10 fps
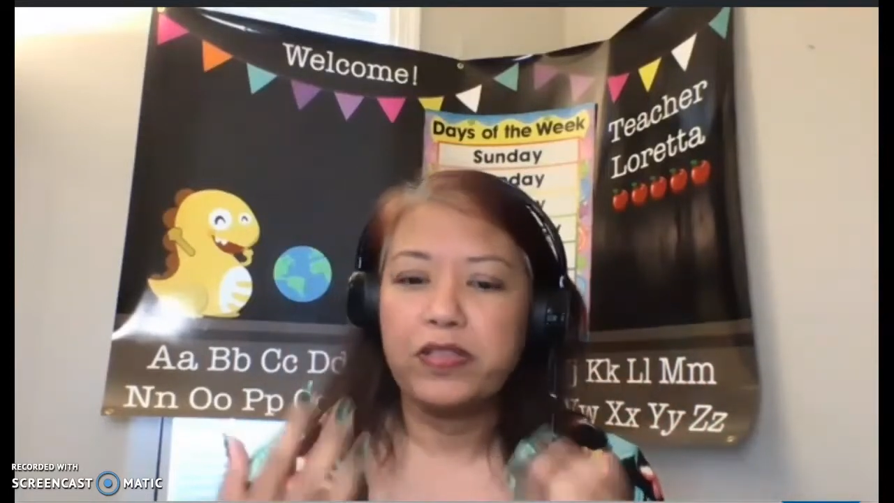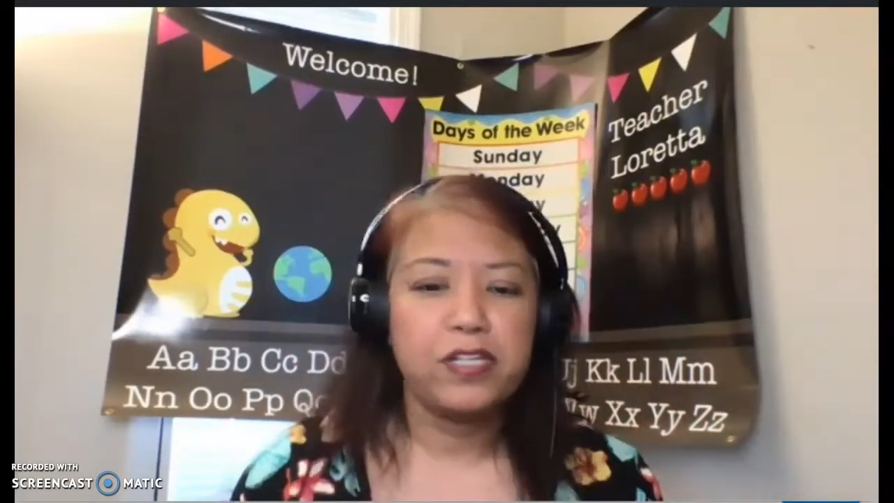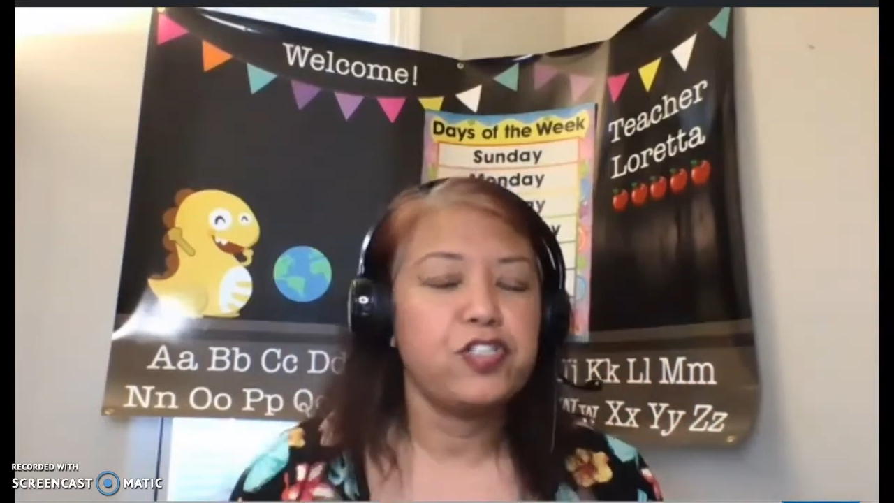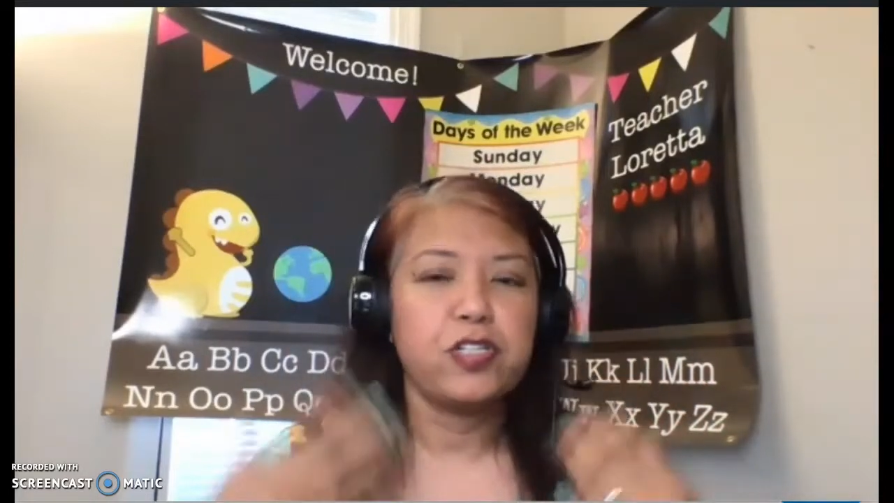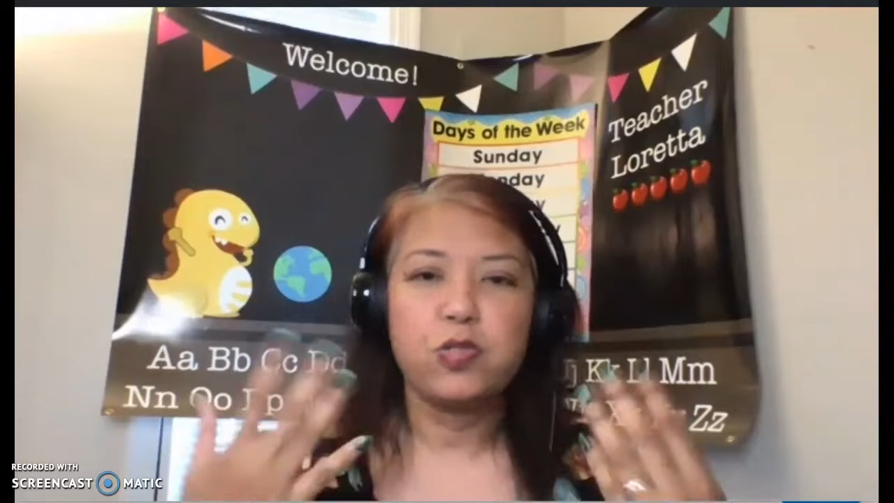
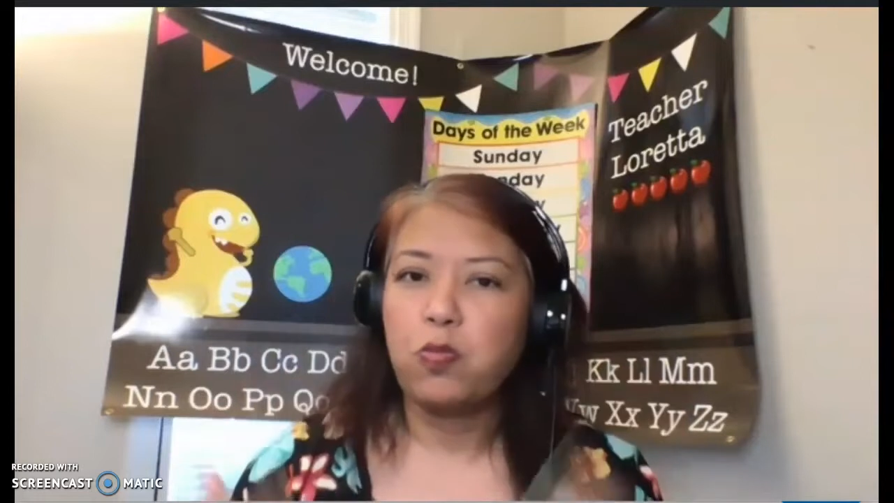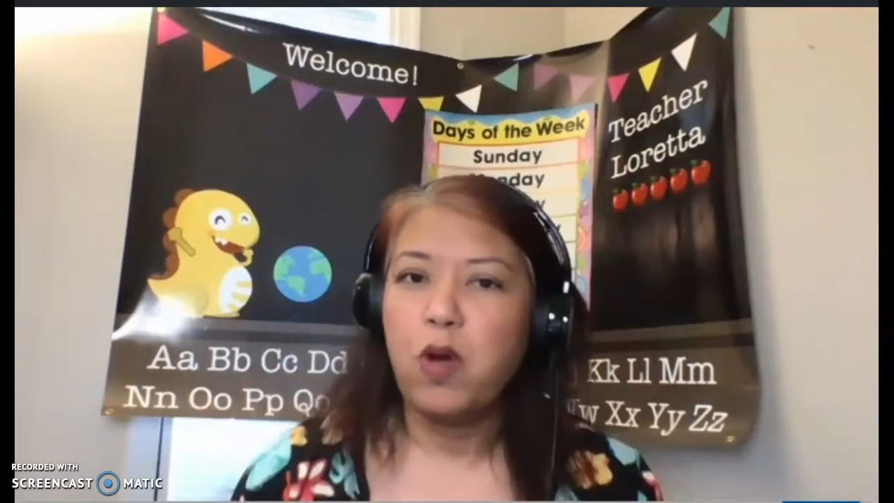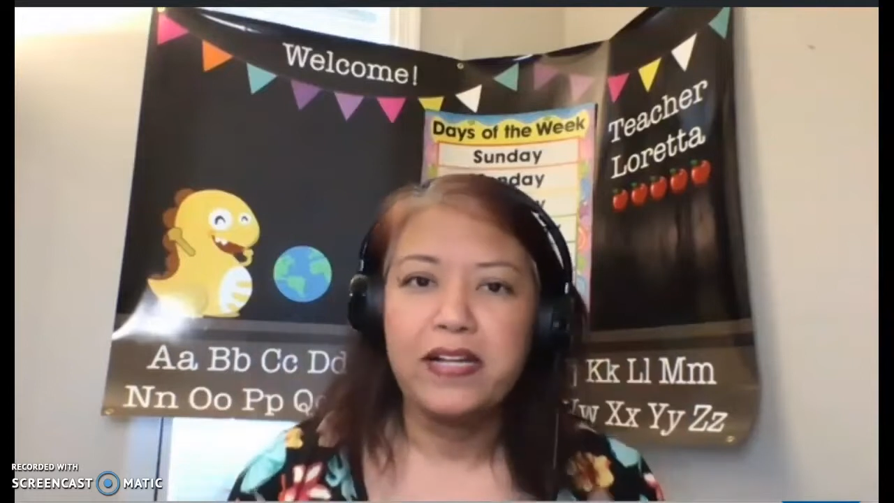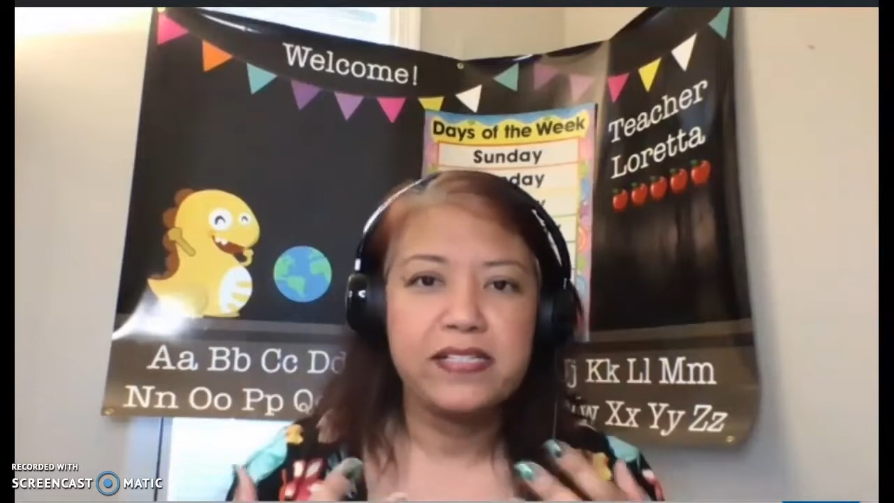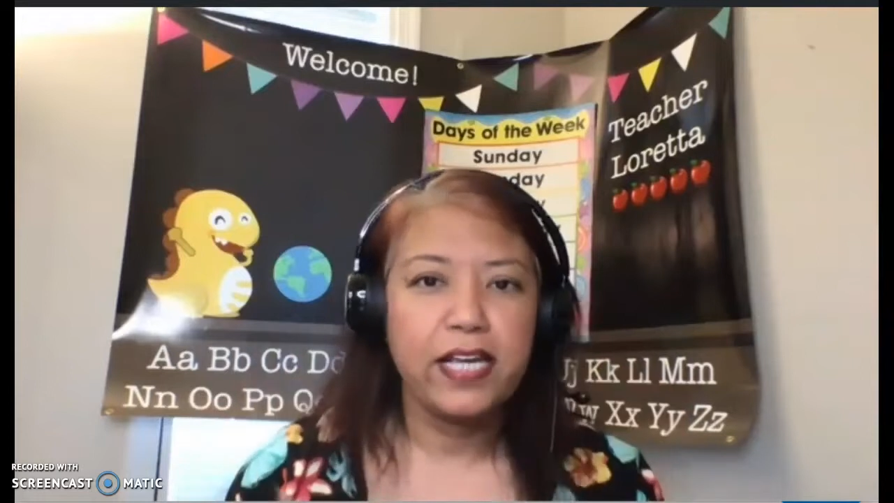than just
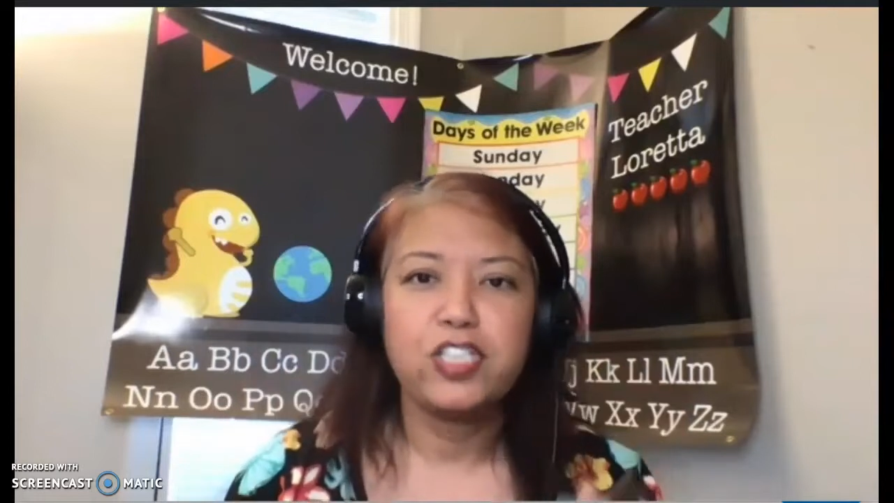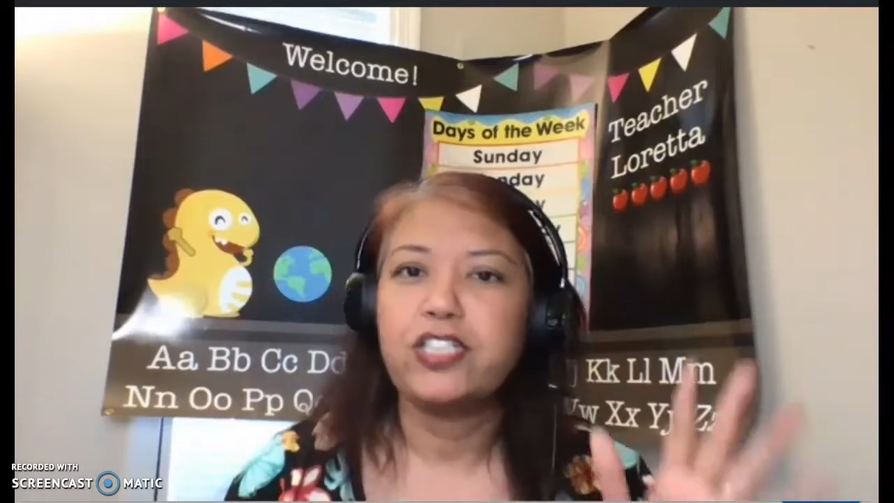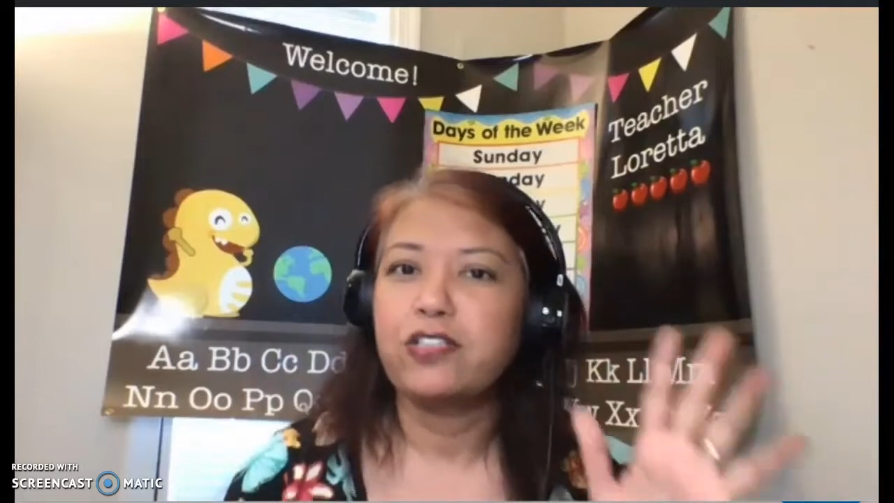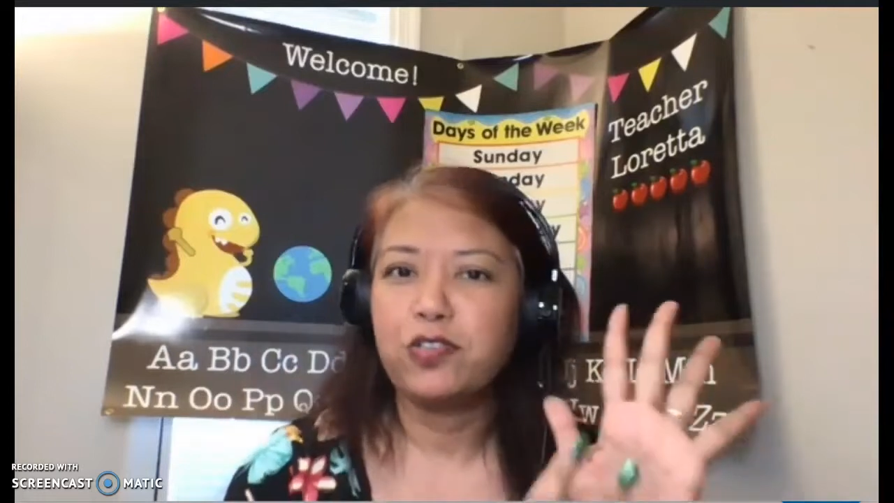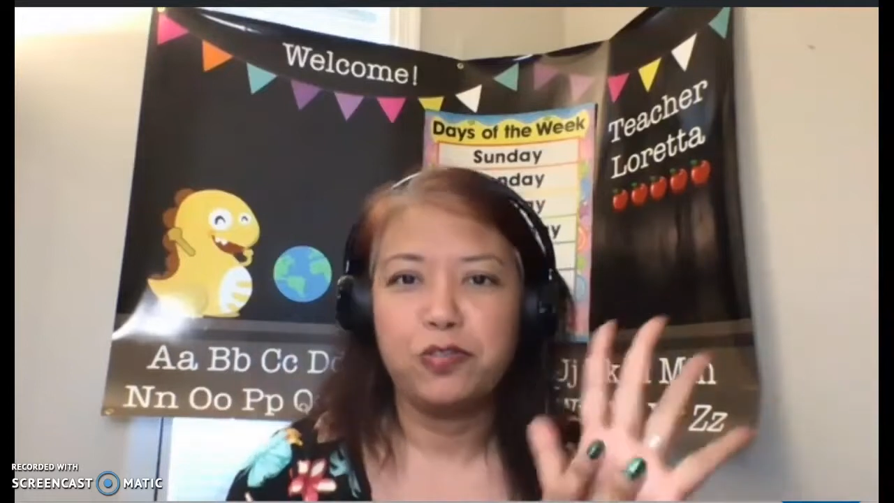one session